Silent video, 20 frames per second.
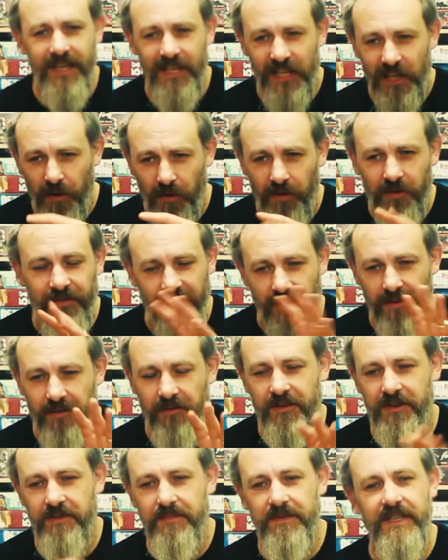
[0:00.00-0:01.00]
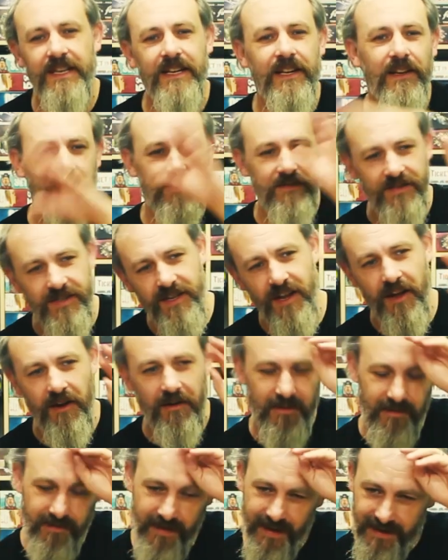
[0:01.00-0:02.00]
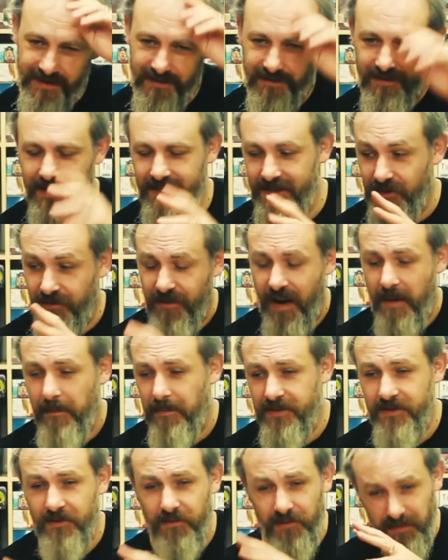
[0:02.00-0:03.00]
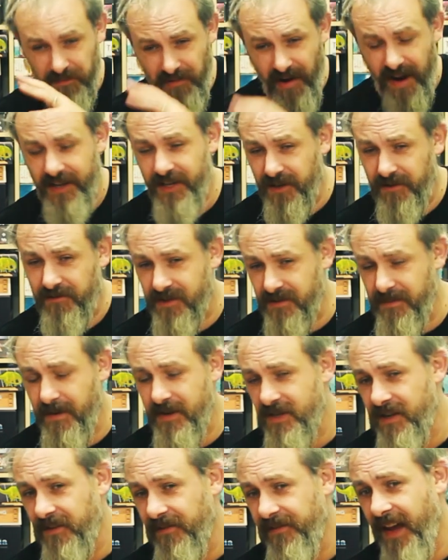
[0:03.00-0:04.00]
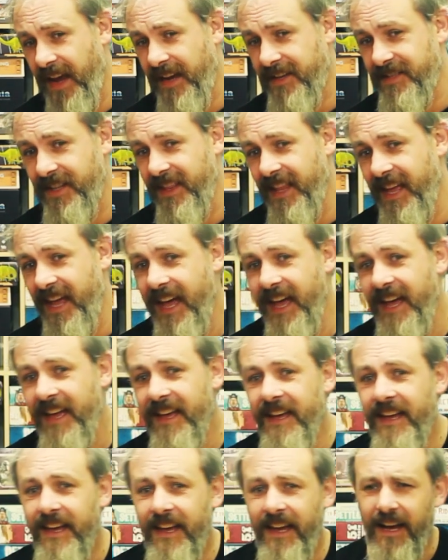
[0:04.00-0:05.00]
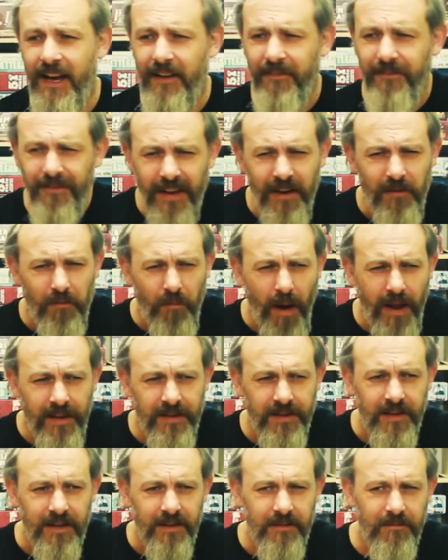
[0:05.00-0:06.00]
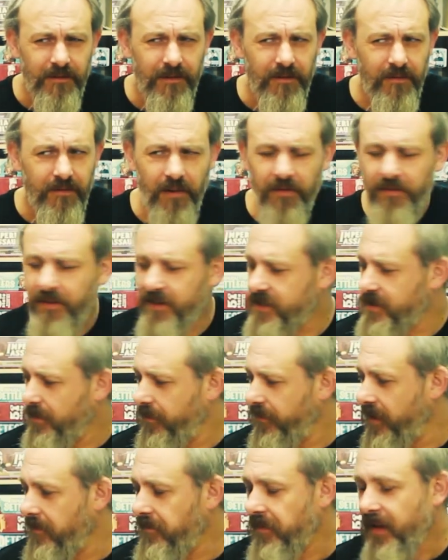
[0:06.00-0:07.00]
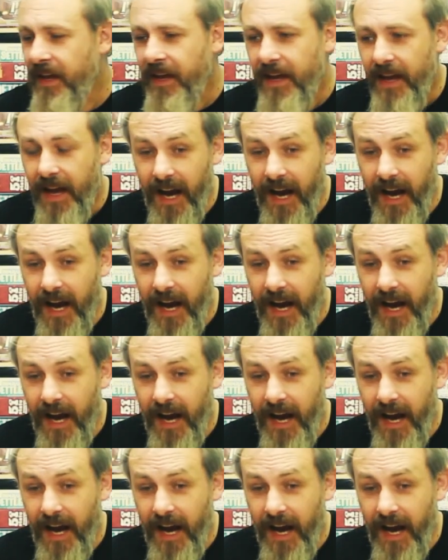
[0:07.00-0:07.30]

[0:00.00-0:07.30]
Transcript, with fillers: It looks very Christmassy, lots of snow and things and all this. Krampus, all the practical special effects in there. I think Weta were involved in some of it.